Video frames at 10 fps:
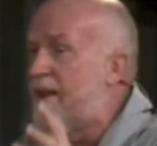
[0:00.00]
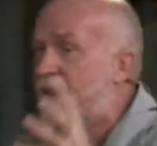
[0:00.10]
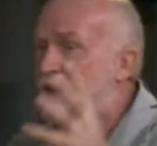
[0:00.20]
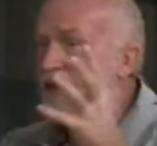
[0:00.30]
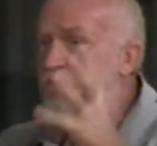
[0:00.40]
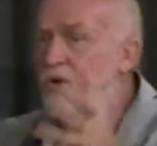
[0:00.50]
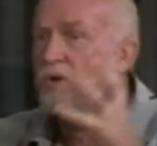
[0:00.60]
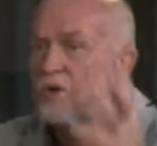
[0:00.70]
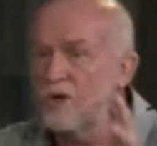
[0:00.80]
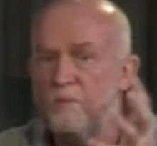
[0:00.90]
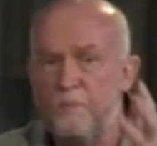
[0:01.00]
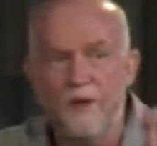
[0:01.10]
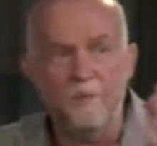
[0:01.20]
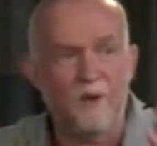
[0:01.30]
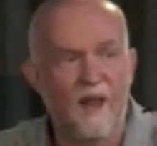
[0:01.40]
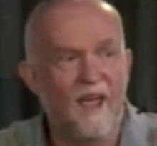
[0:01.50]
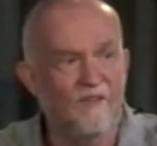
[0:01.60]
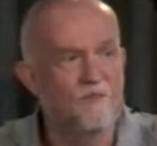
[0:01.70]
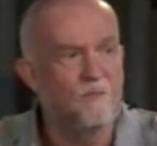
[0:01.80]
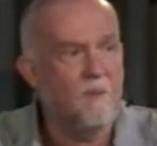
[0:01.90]
that you good people
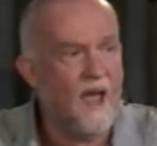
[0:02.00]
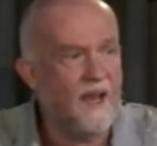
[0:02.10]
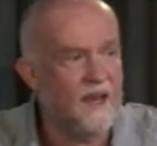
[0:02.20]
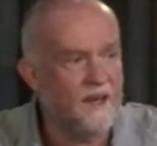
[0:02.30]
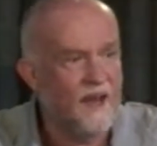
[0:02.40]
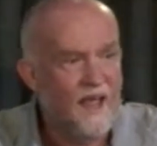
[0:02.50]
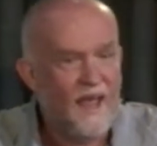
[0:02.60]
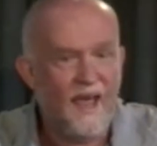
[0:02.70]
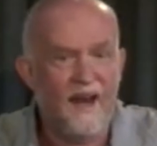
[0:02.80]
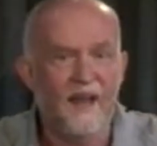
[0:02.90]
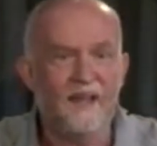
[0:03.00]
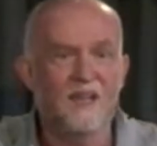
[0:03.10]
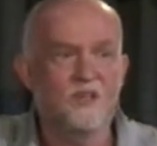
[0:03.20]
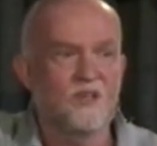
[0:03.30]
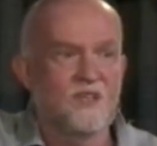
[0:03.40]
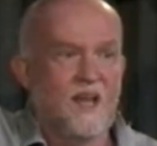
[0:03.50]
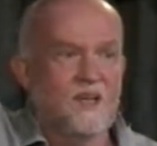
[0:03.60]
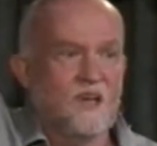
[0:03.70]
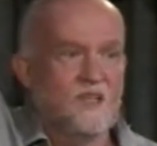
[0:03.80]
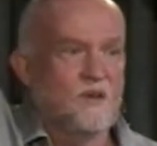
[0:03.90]
have made, and I get to stand
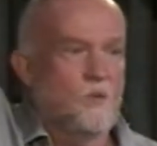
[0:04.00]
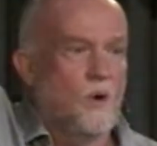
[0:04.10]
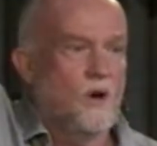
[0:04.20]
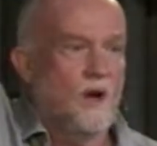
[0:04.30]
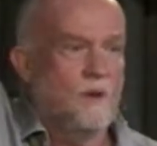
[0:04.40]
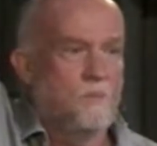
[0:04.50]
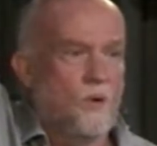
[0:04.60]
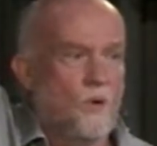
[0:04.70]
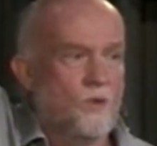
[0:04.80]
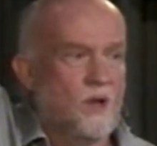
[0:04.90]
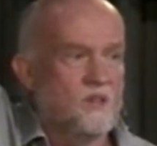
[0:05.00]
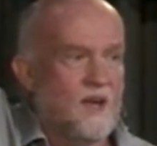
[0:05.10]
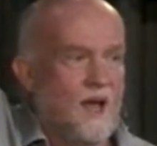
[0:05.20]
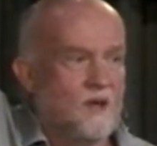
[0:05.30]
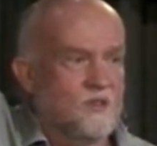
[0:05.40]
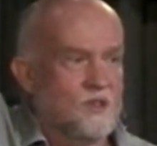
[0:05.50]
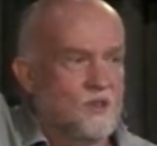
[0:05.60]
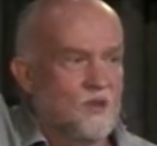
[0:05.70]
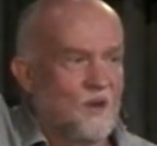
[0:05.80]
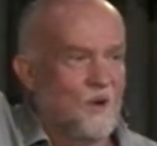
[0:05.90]
here, as it were, and pour those out
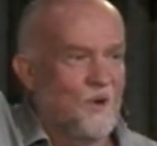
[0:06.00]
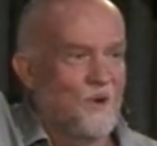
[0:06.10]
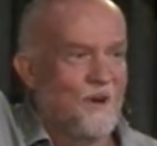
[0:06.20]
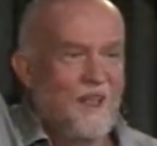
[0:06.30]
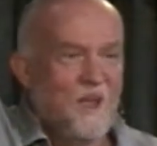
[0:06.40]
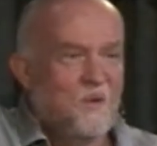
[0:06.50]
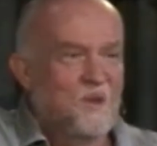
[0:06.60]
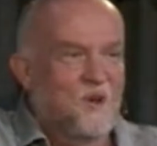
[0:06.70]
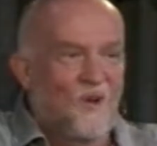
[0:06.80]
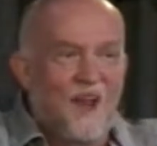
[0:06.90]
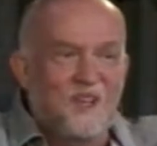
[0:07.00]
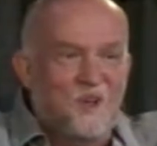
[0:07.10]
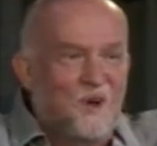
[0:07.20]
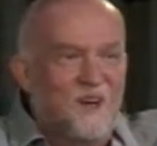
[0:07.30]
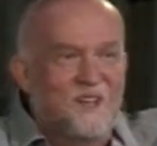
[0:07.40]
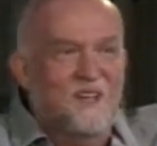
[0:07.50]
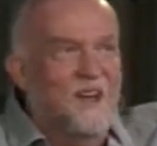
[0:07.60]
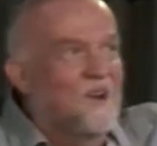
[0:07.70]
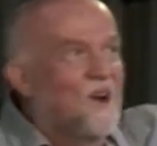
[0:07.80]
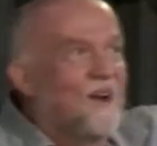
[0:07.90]
to the Lord with great joy to say,
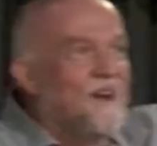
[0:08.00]
"God,